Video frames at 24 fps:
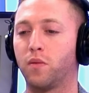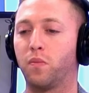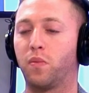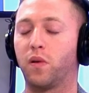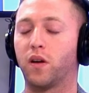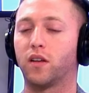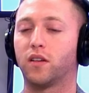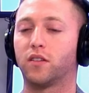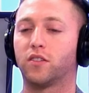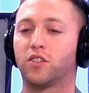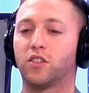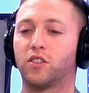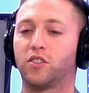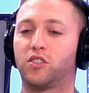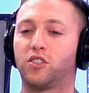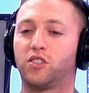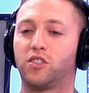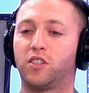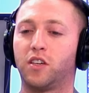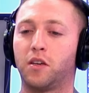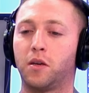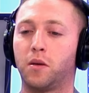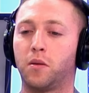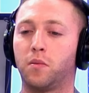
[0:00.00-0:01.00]
but it just
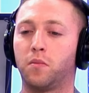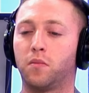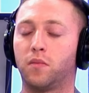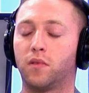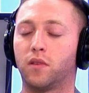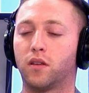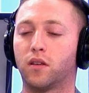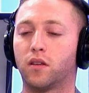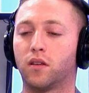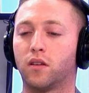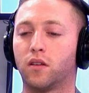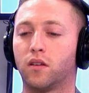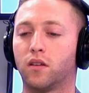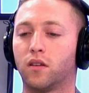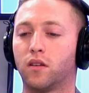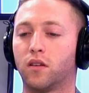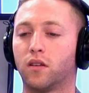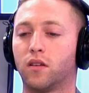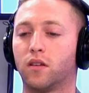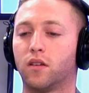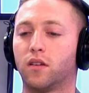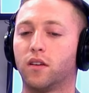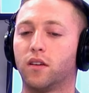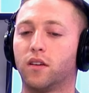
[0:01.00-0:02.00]
seemed...
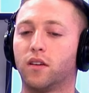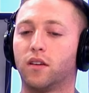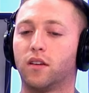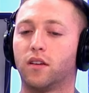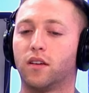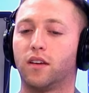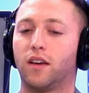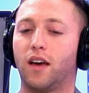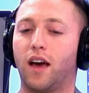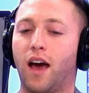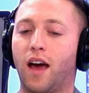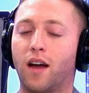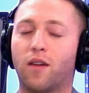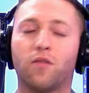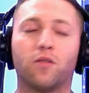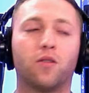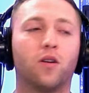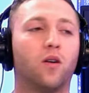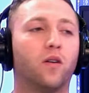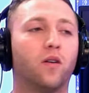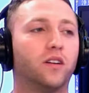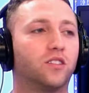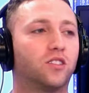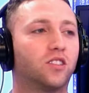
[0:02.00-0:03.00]
I don't
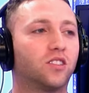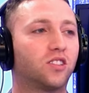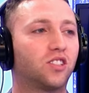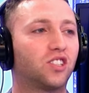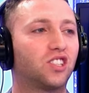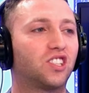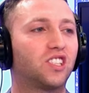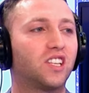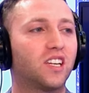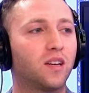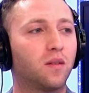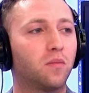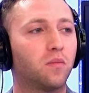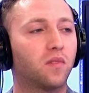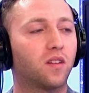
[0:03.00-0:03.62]
know, it just seemed